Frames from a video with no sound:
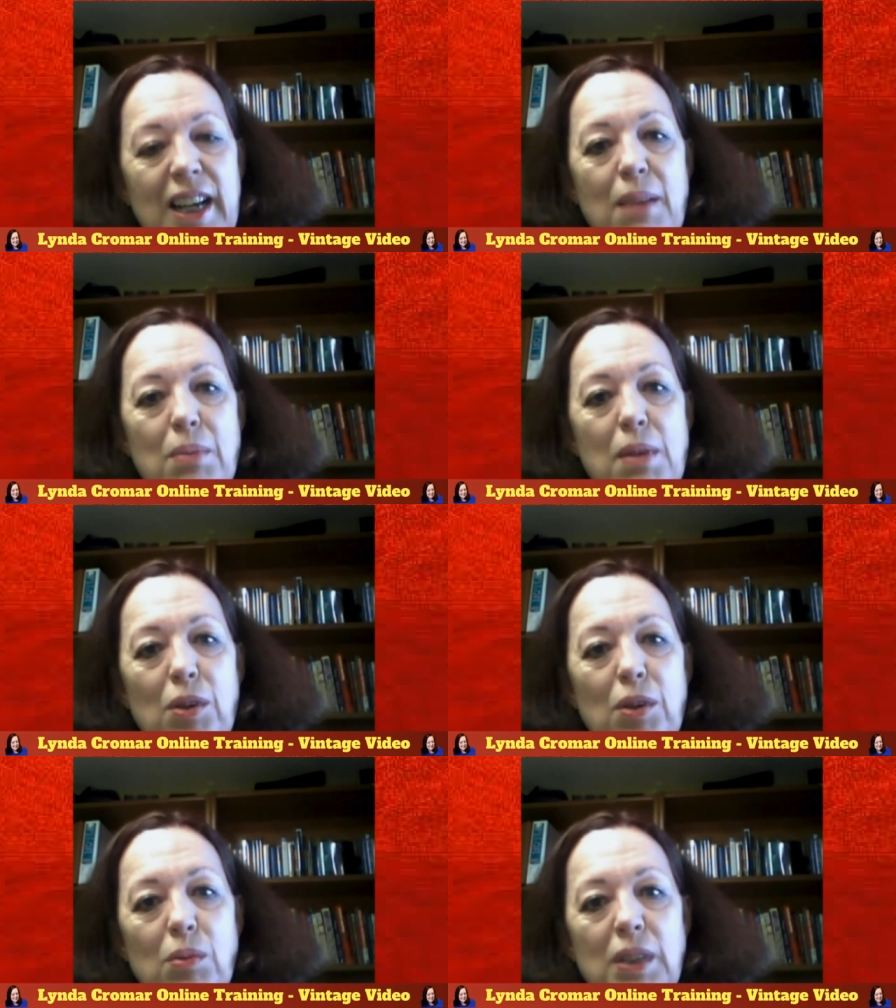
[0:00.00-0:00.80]
and be
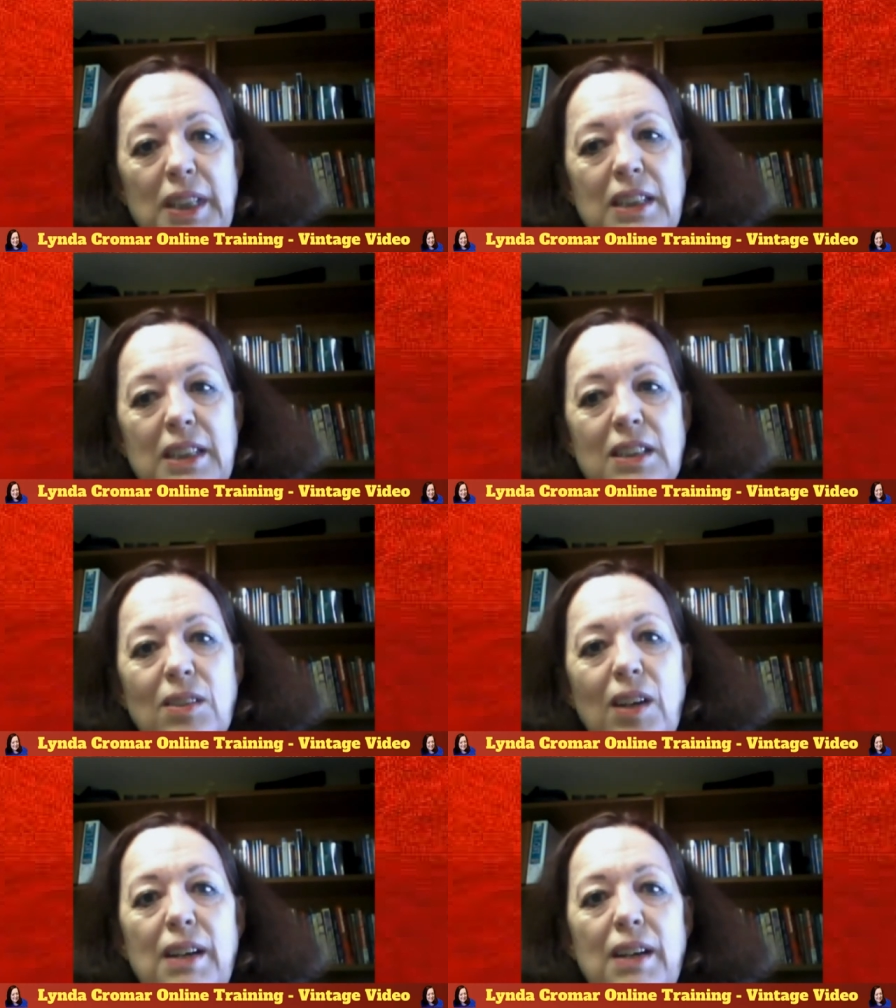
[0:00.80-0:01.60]
more willing
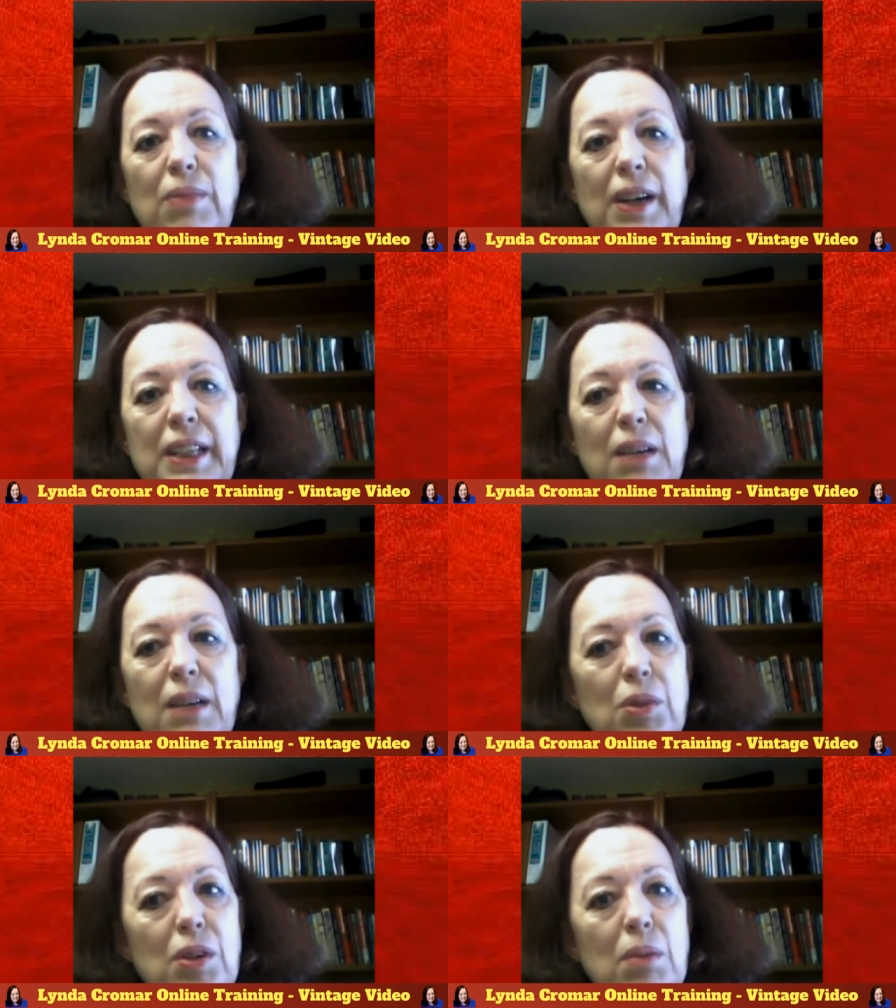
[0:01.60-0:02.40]
to uh, find
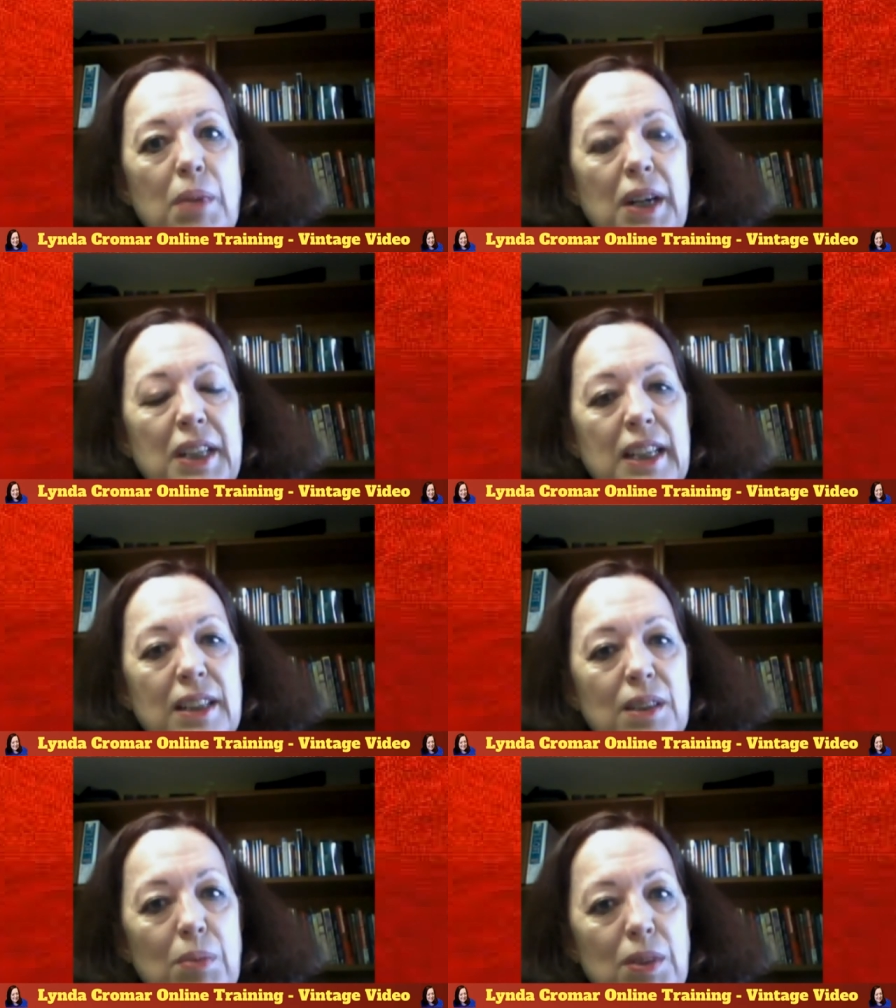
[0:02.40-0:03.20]
out more about
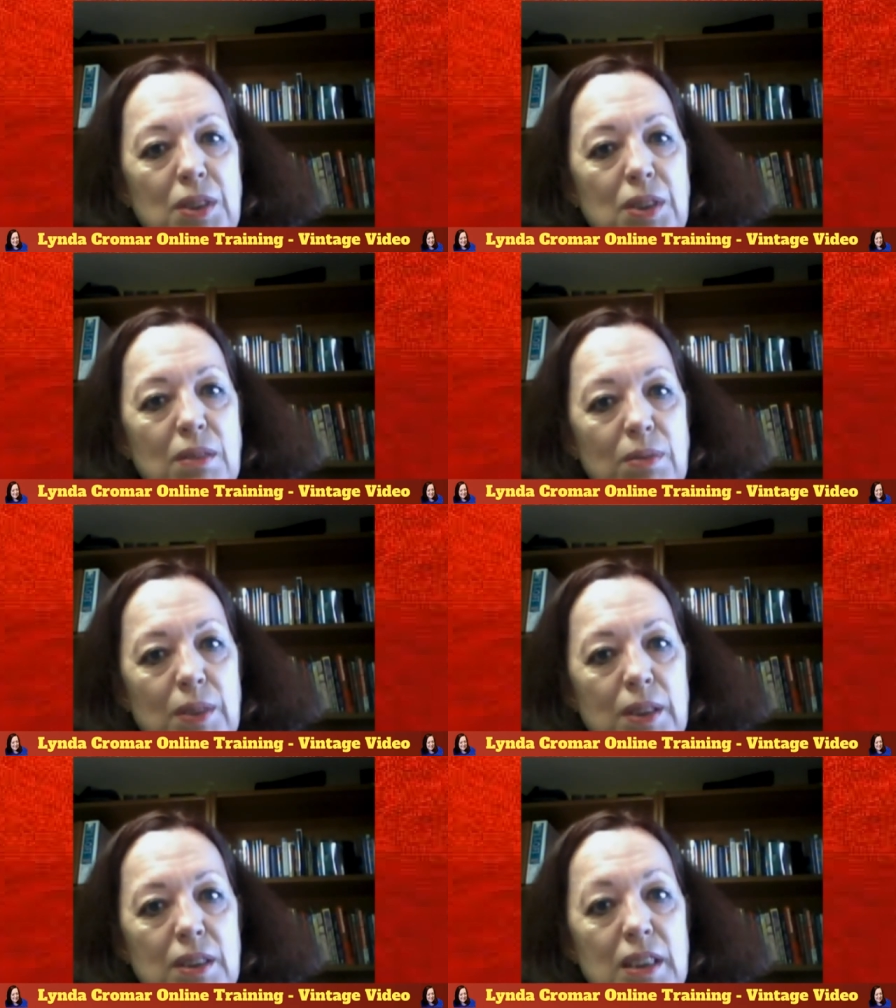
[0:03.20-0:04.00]
that other person
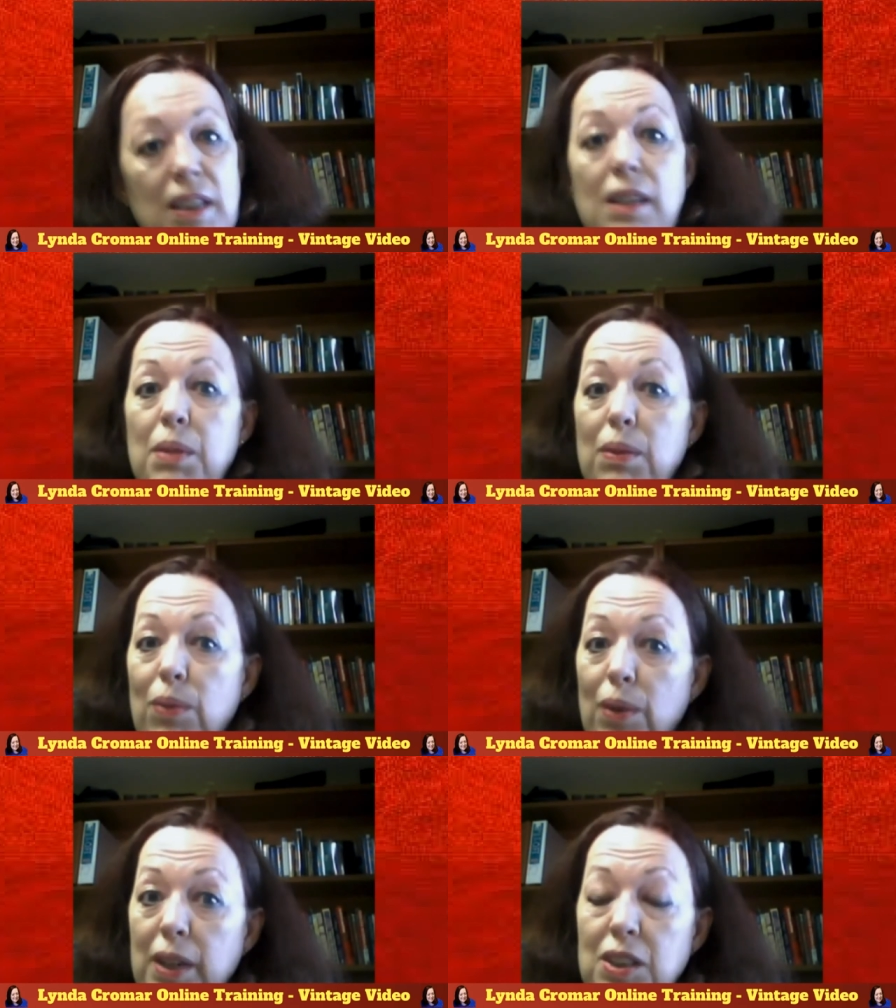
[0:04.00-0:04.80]
first
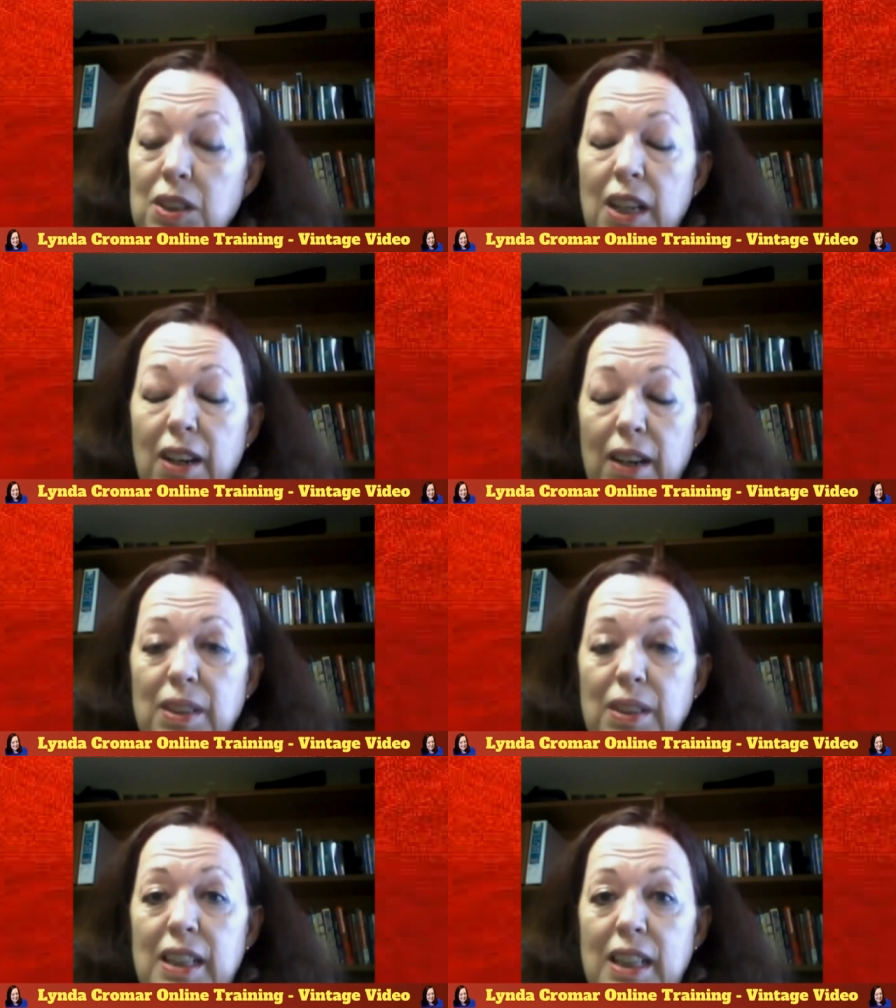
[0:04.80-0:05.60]
before you share
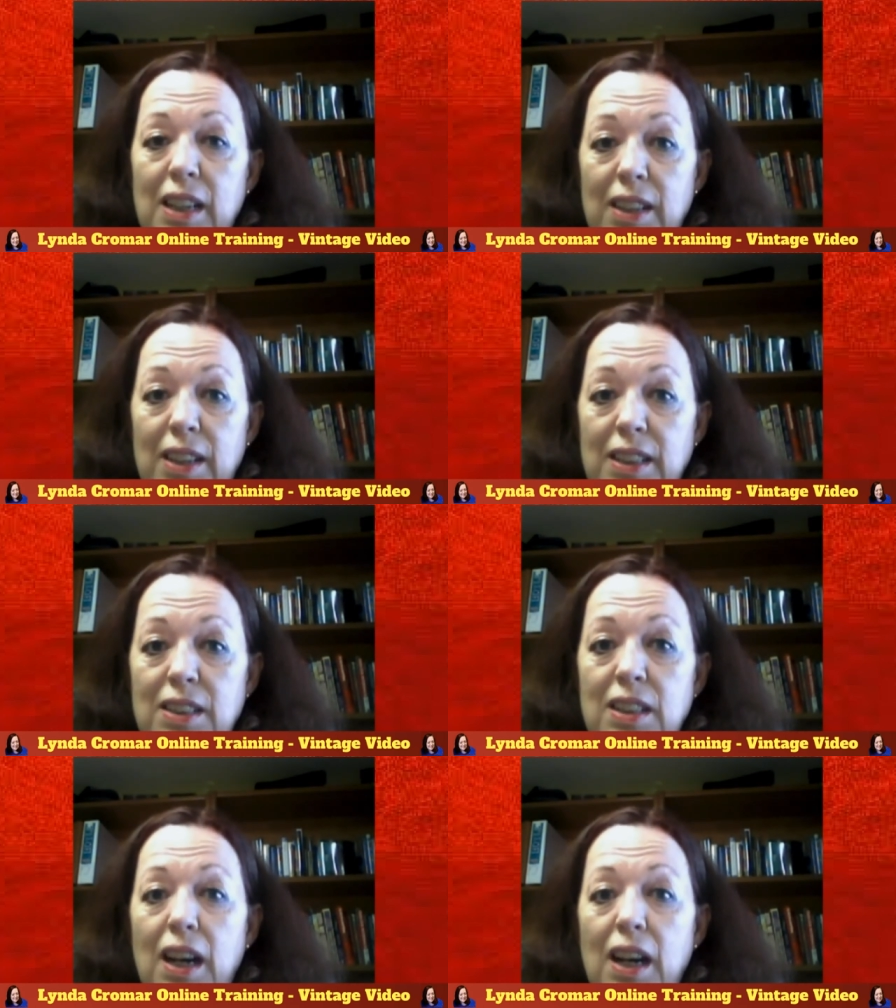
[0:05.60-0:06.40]
everything there
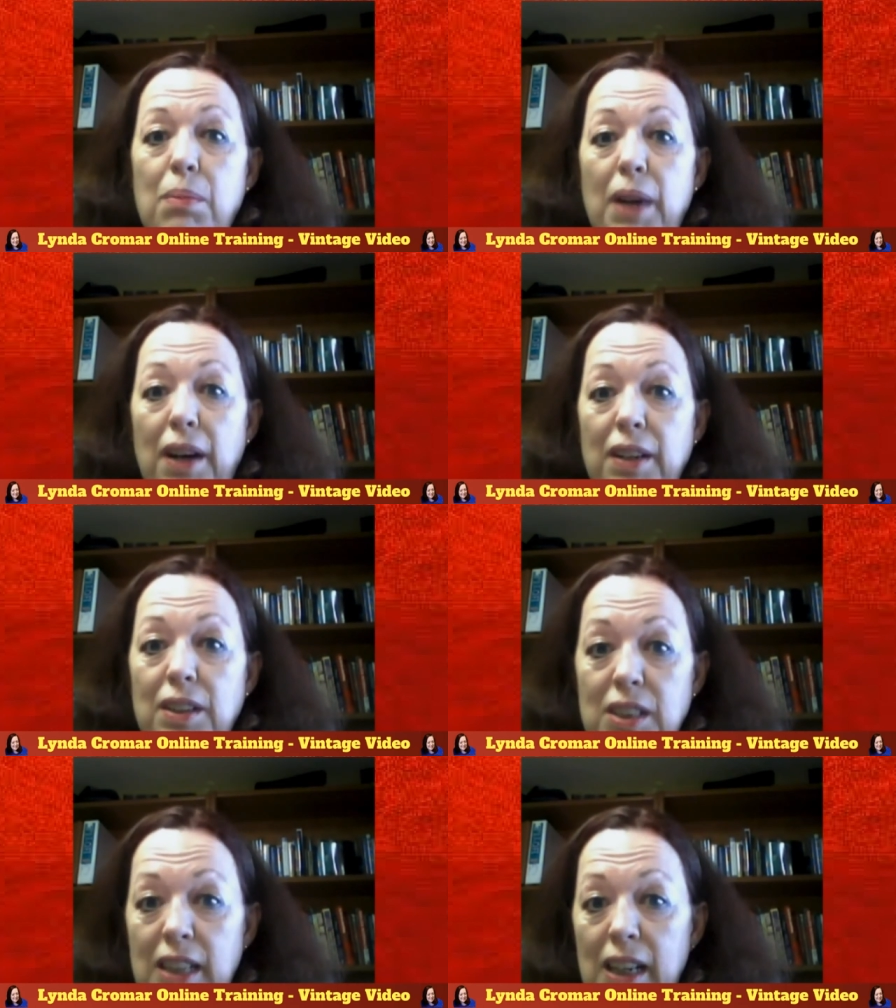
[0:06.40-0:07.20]
is about
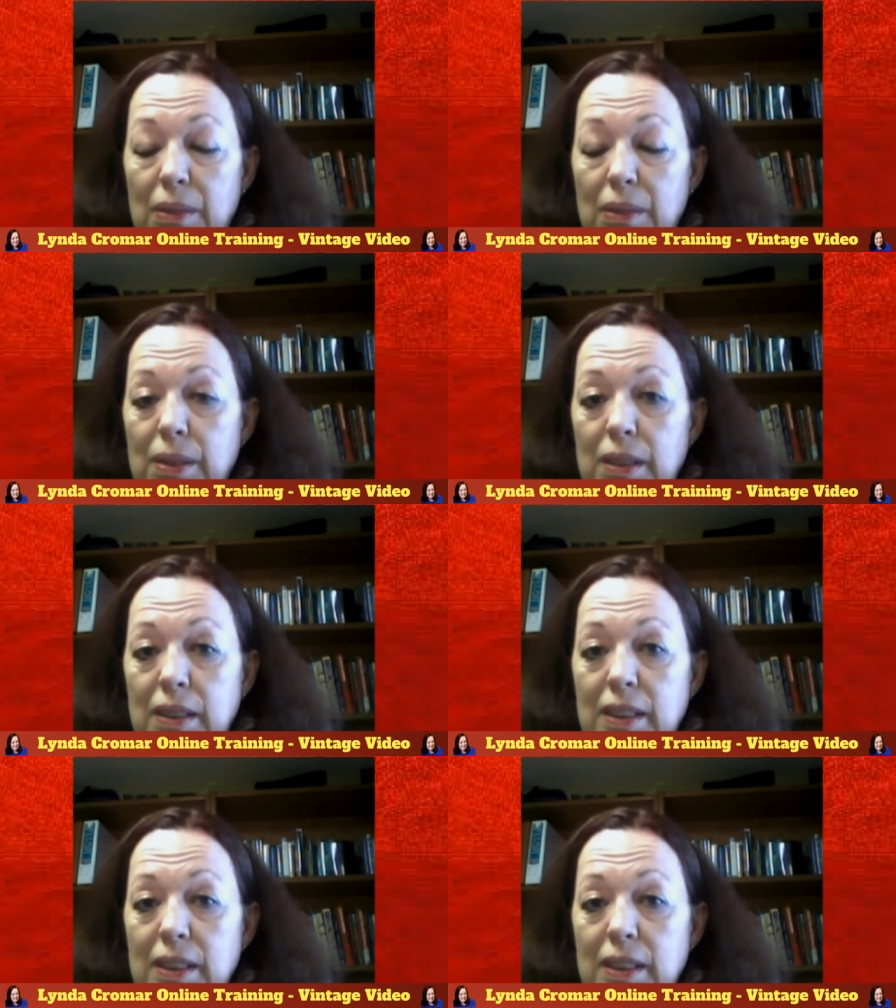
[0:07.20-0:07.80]
yourself.